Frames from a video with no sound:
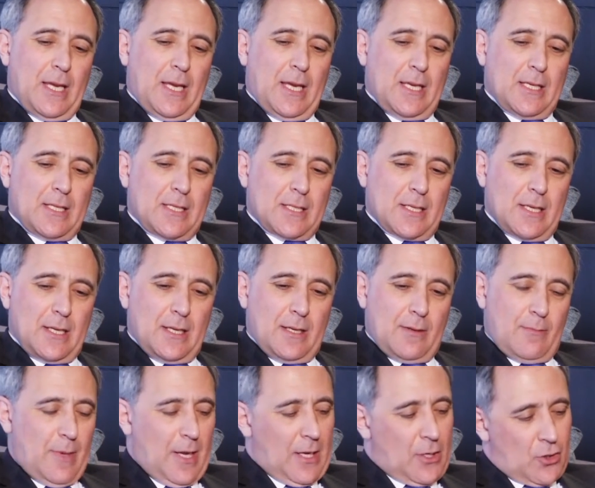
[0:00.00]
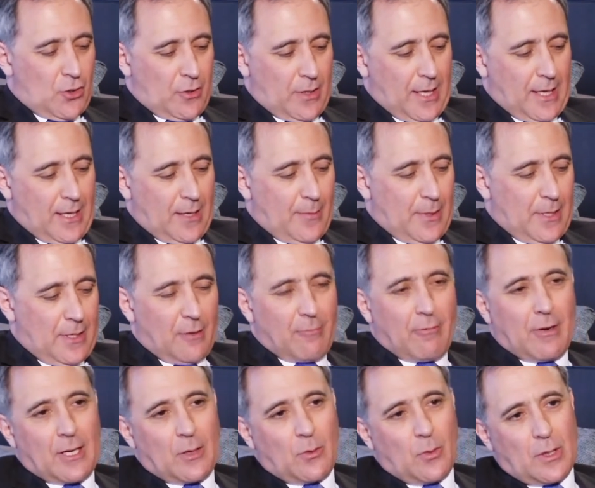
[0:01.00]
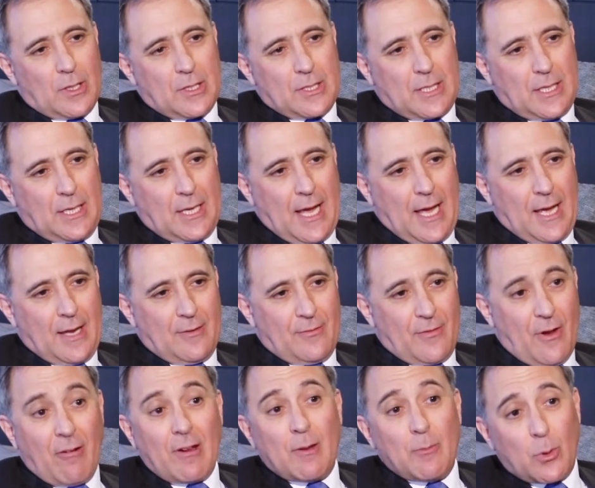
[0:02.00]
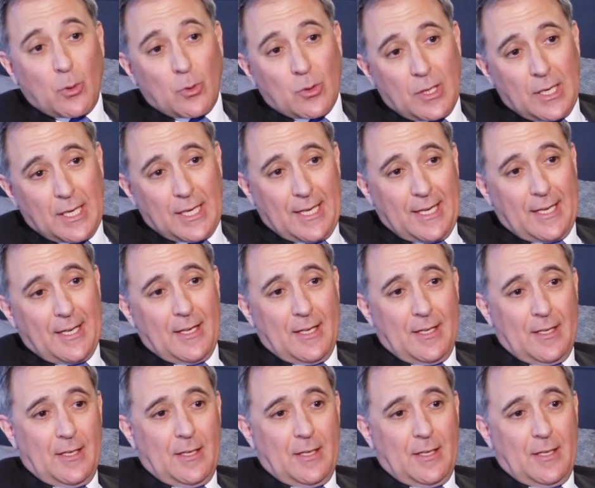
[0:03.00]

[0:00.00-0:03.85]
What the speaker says: Is making sure they come in at the right quality, and very importantly,